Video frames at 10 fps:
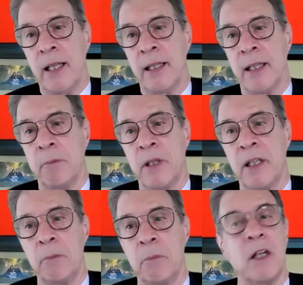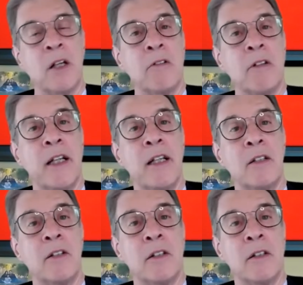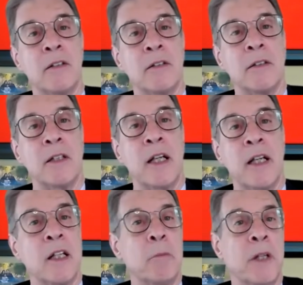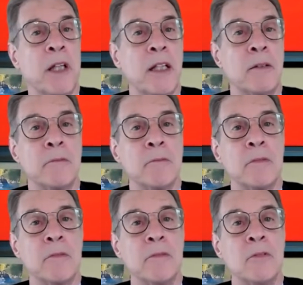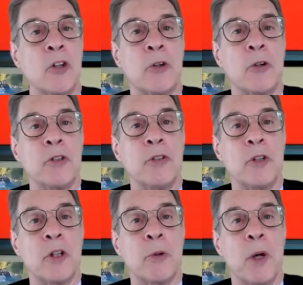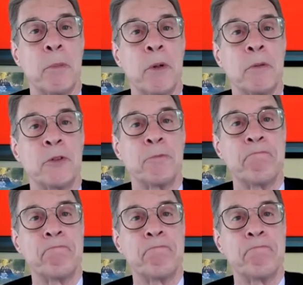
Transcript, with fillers: that might moderate or eliminate North Korea's nuclear weapons?